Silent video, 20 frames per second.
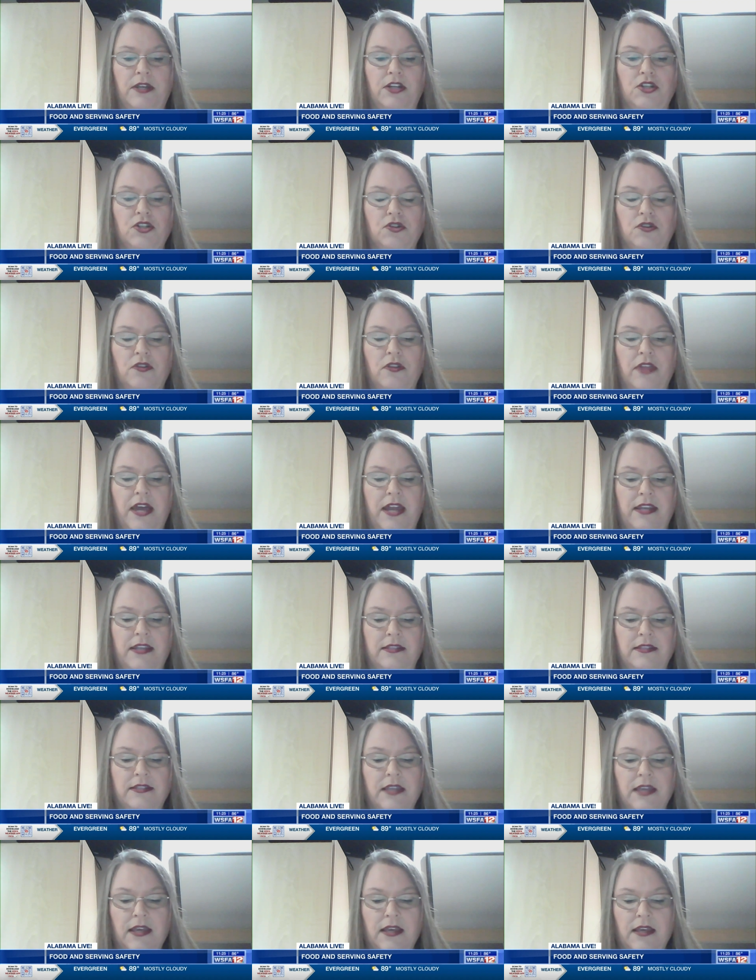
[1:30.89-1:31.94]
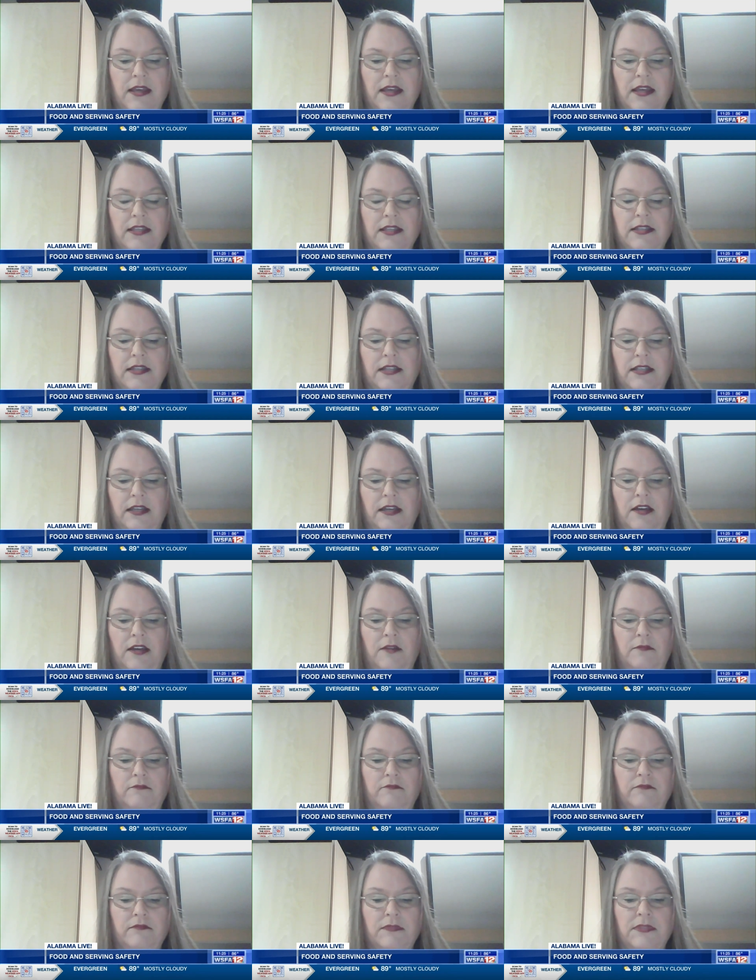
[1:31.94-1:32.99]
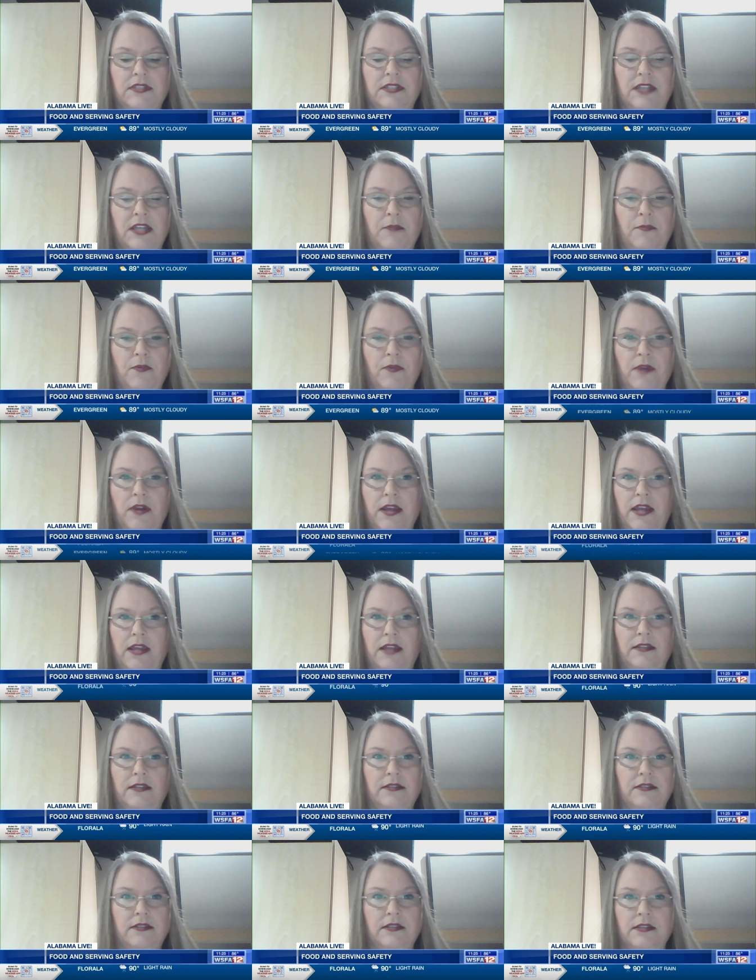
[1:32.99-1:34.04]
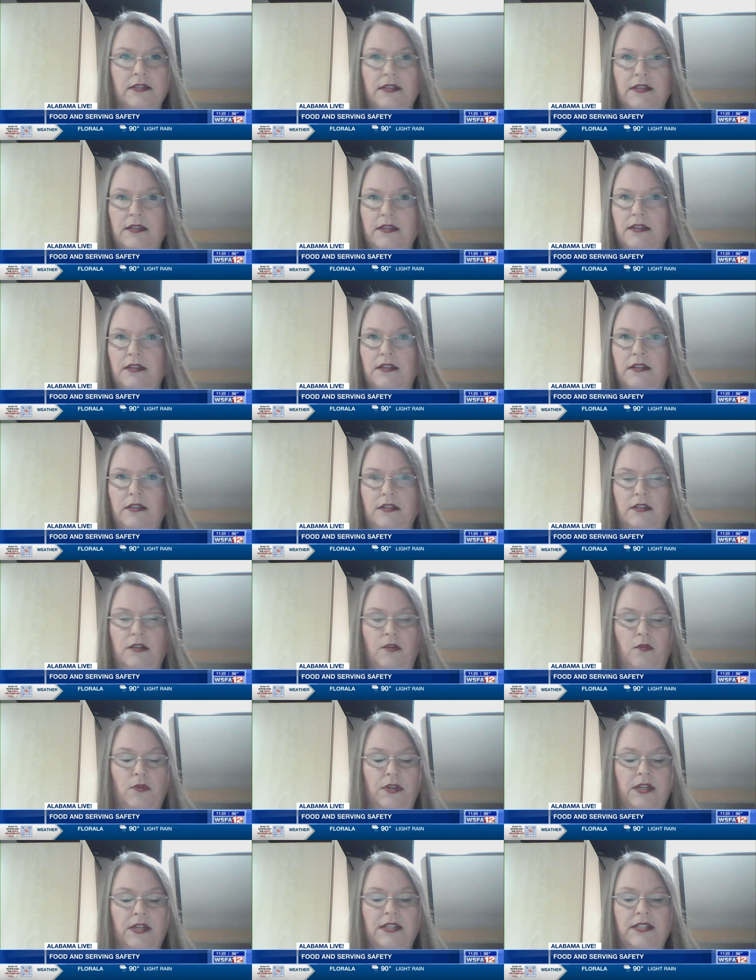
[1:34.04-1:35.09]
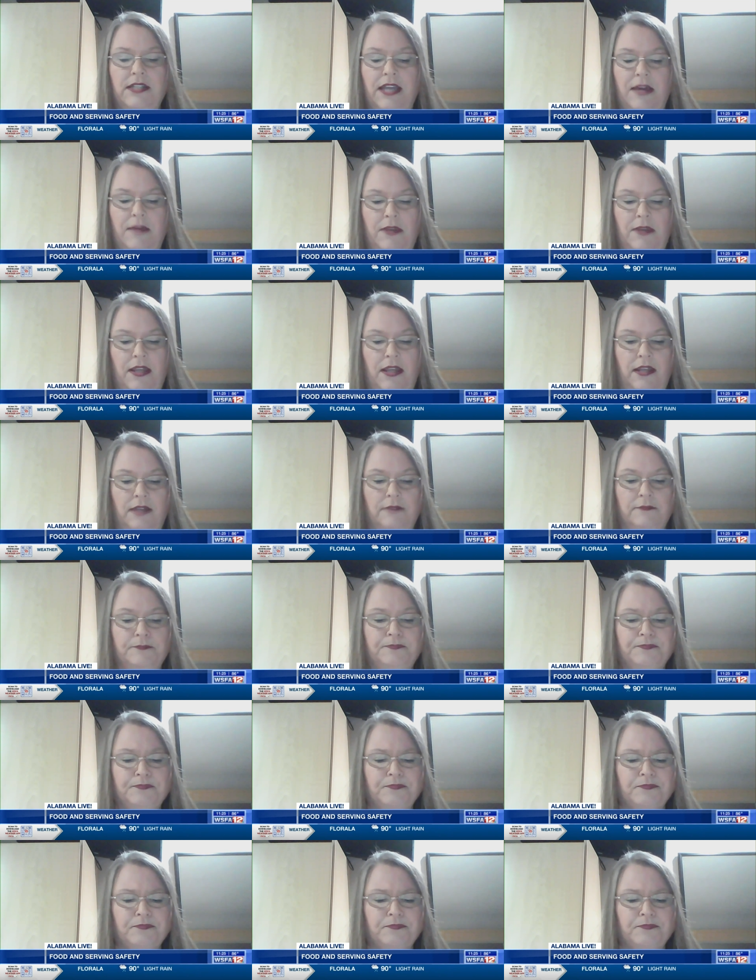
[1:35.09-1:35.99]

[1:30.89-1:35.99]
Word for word: to make sure that is um, separate. Don't want to contaminate.